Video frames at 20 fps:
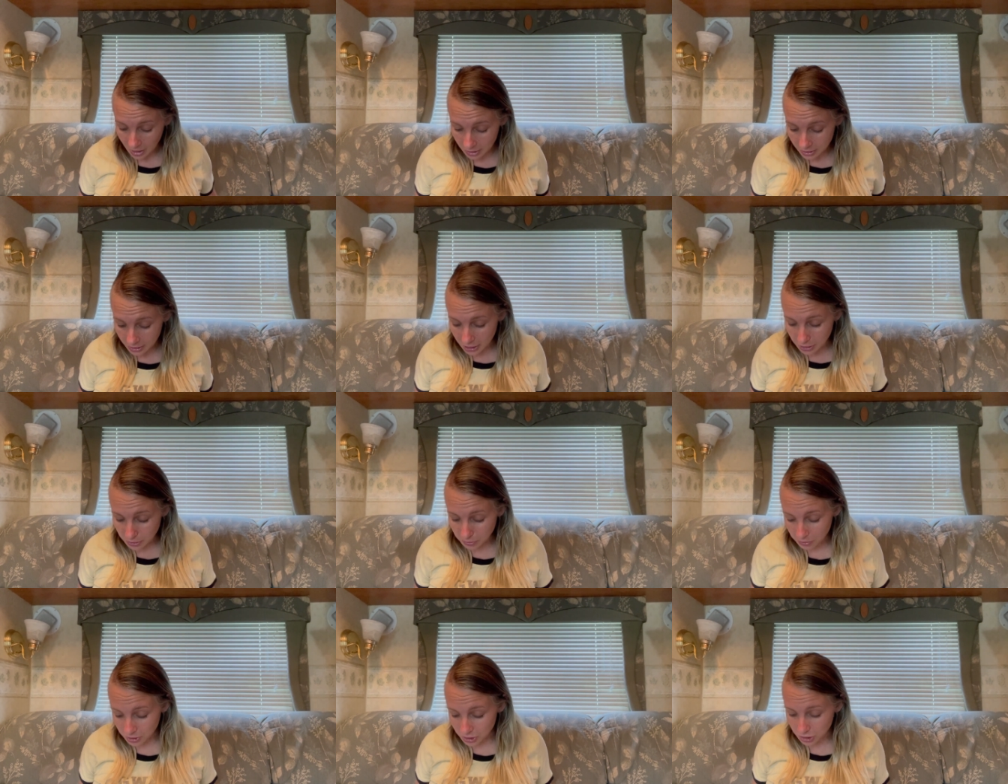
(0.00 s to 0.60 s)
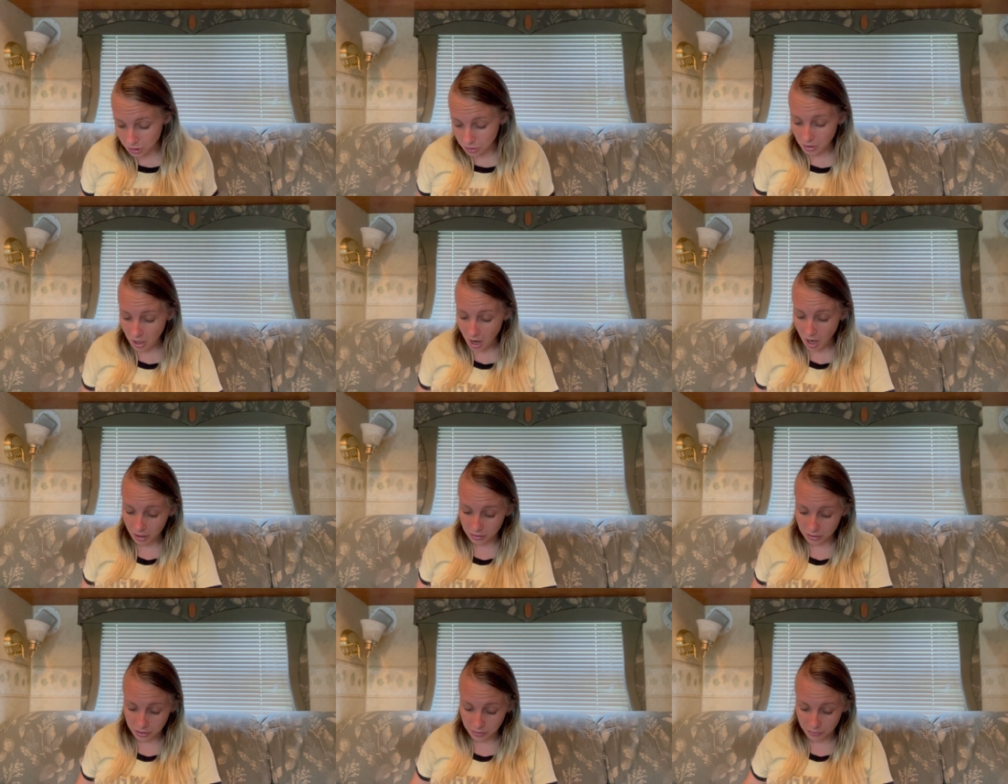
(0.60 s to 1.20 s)
These were
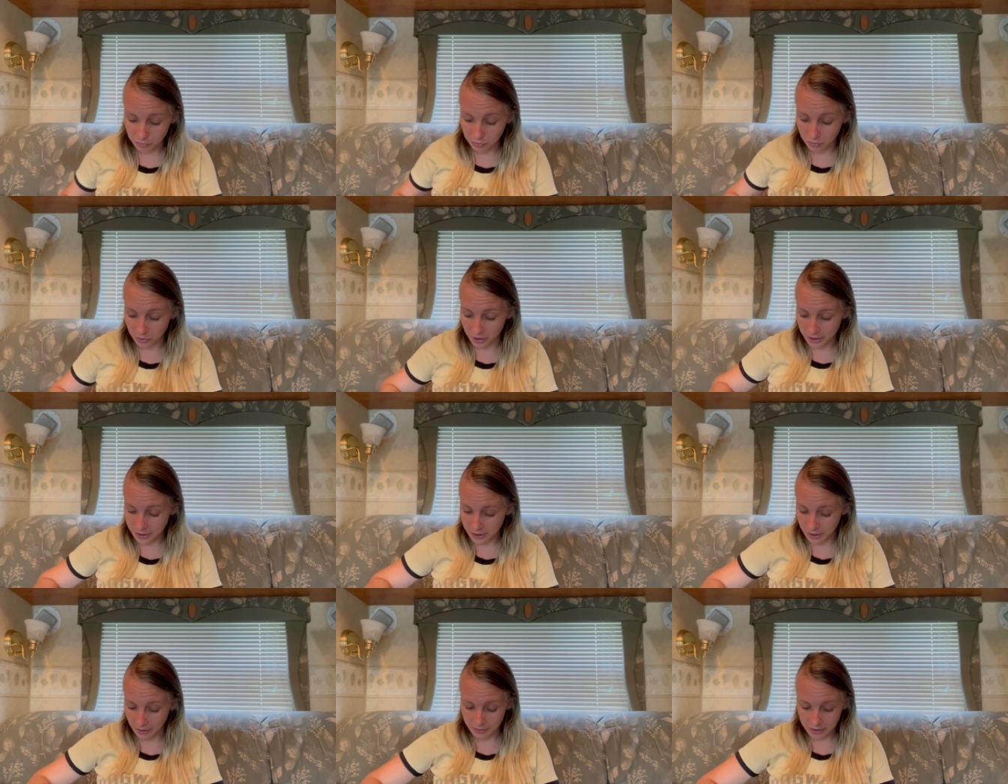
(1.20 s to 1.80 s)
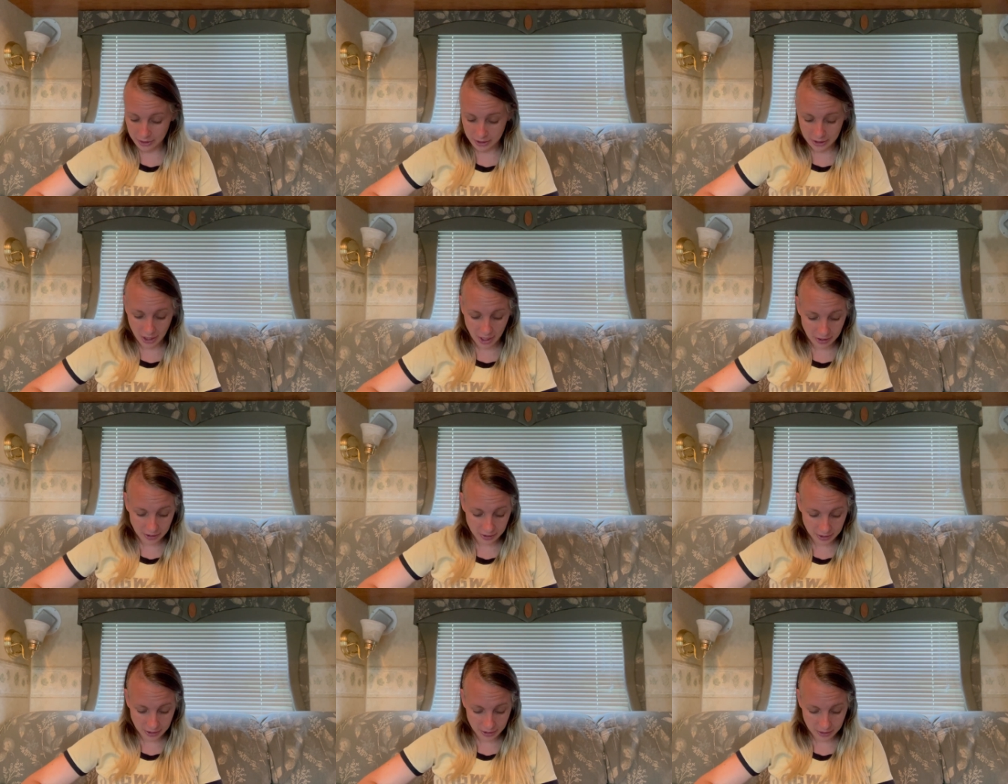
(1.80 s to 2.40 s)

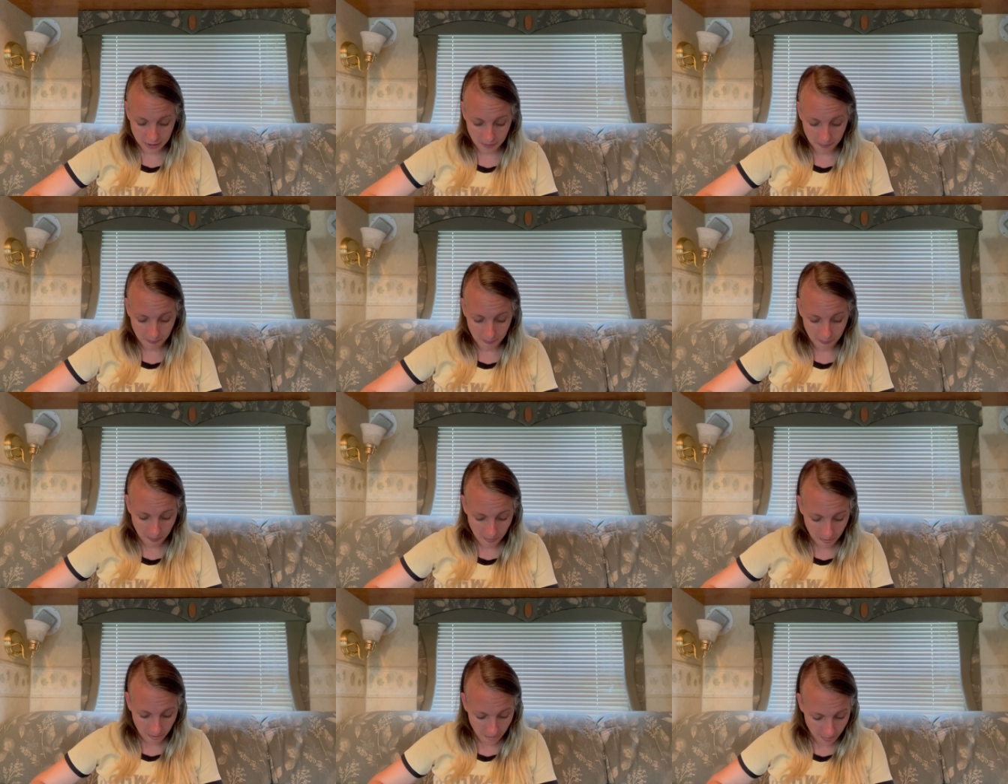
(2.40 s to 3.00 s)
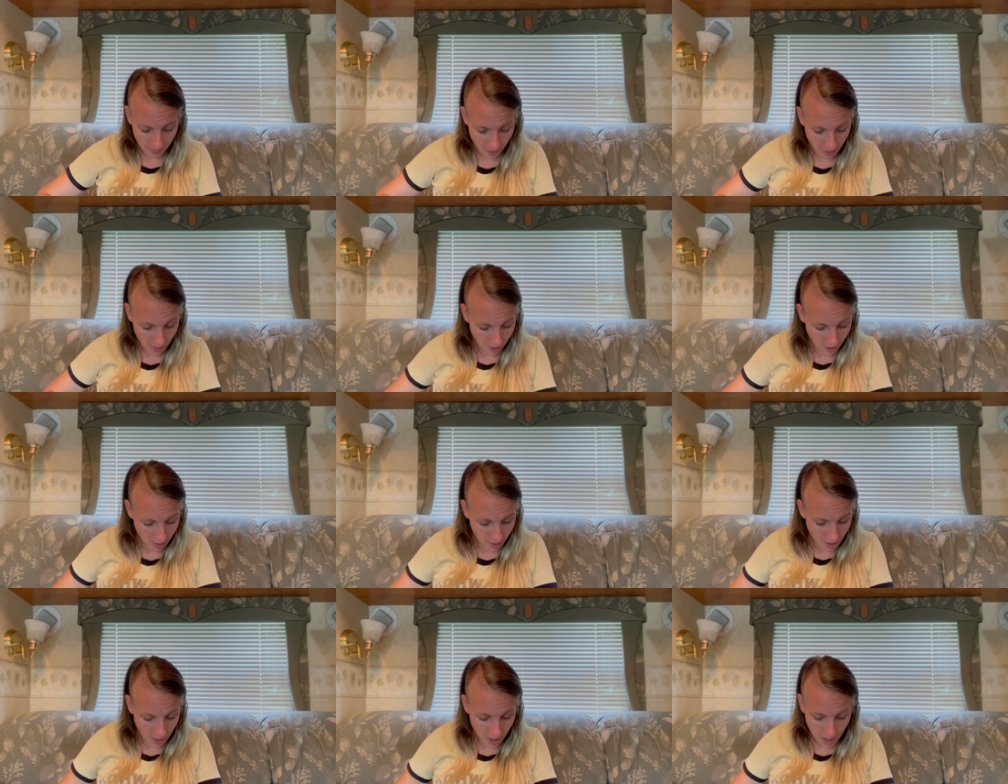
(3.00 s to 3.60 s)
$2.47.
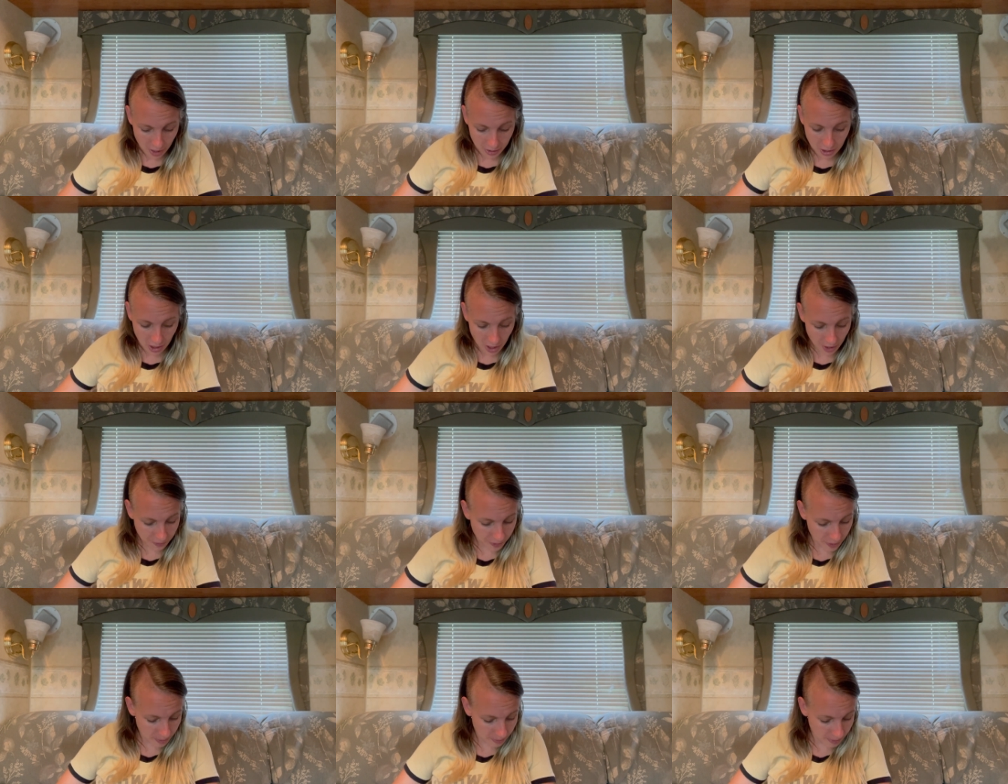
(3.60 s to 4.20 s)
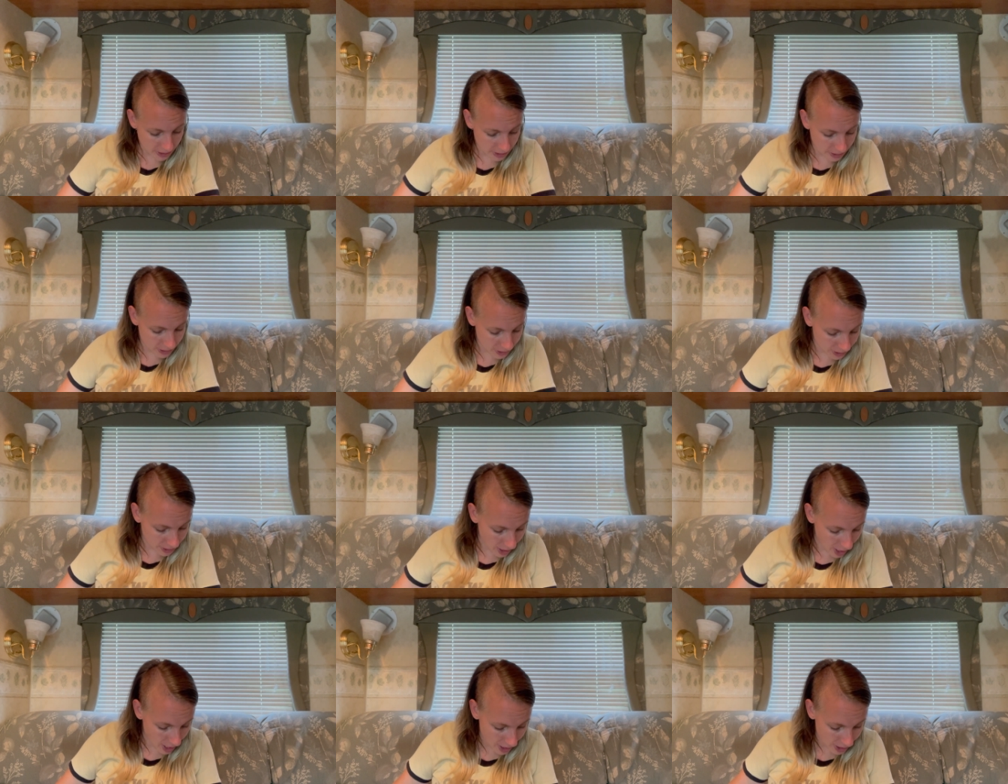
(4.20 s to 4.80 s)
I got them in
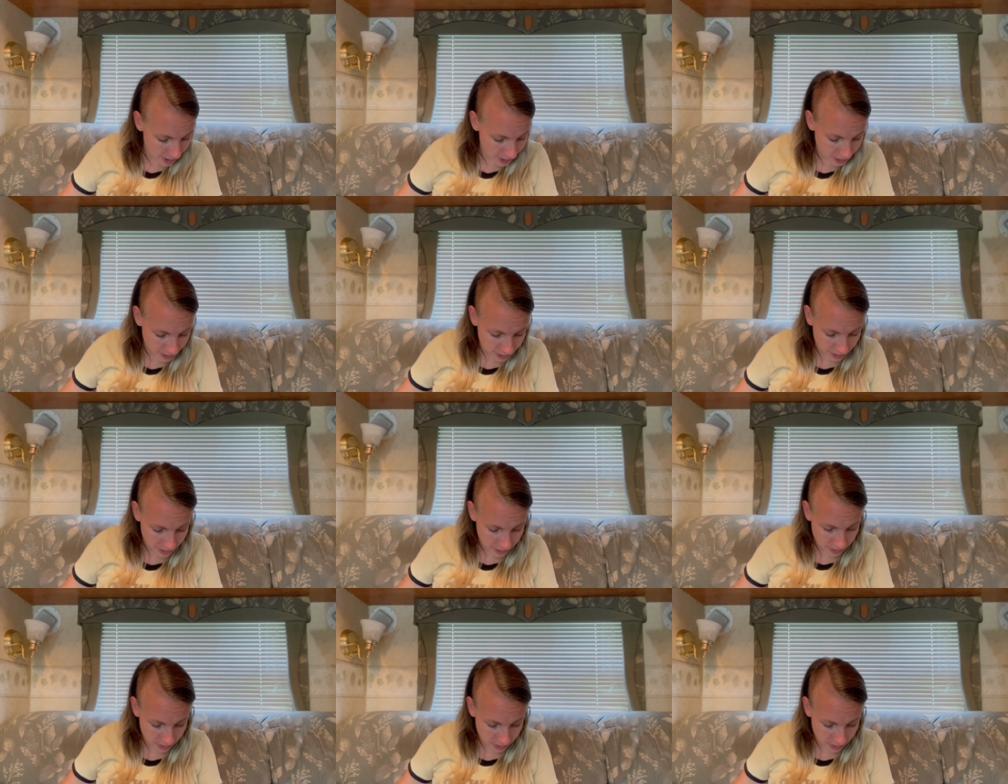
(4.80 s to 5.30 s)
size,